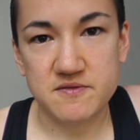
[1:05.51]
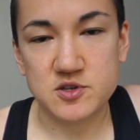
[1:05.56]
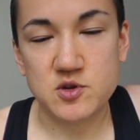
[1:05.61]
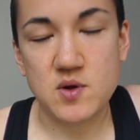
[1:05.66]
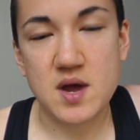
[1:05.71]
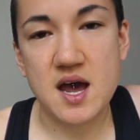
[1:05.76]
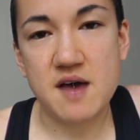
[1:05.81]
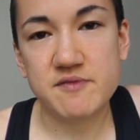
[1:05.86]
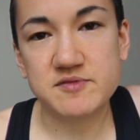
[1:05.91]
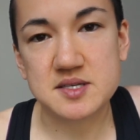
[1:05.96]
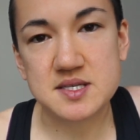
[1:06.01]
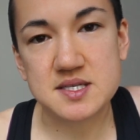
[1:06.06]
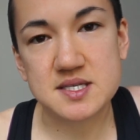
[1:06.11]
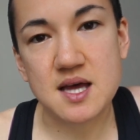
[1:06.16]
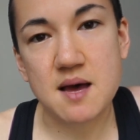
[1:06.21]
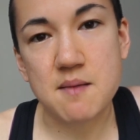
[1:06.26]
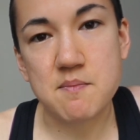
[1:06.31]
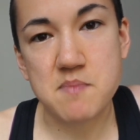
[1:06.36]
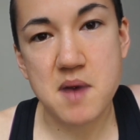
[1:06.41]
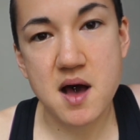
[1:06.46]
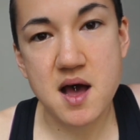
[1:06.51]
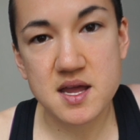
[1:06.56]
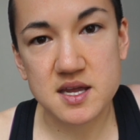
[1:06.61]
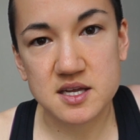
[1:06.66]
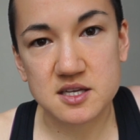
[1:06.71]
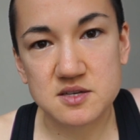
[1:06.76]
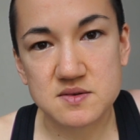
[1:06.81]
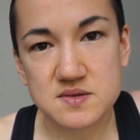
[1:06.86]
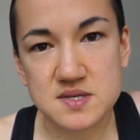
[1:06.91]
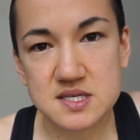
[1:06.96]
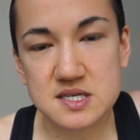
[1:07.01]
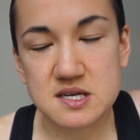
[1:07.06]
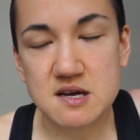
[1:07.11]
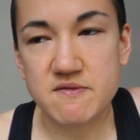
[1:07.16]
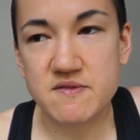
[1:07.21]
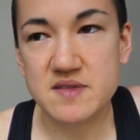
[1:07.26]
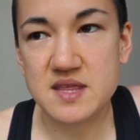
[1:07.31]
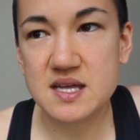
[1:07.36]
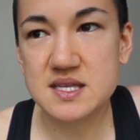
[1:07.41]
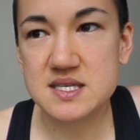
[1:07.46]
You have to stop buying new
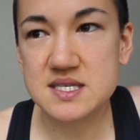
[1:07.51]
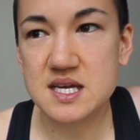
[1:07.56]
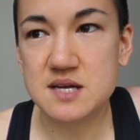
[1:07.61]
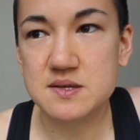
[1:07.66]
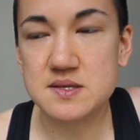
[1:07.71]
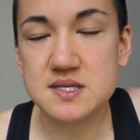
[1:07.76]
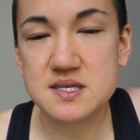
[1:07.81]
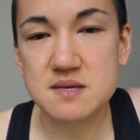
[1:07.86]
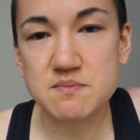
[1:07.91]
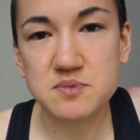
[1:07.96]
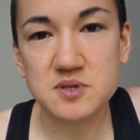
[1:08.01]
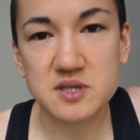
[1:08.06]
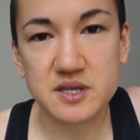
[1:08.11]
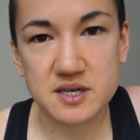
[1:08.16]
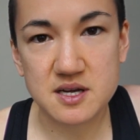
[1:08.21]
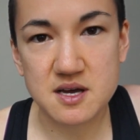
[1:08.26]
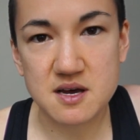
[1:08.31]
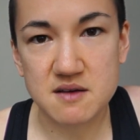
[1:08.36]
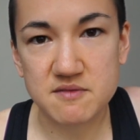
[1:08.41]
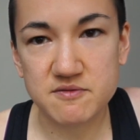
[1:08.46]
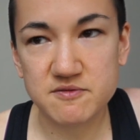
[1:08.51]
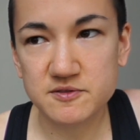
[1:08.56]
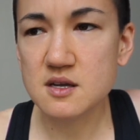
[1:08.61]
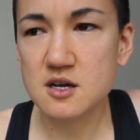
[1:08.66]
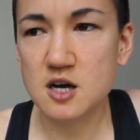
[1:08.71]
stuff, and that sounds simple enough.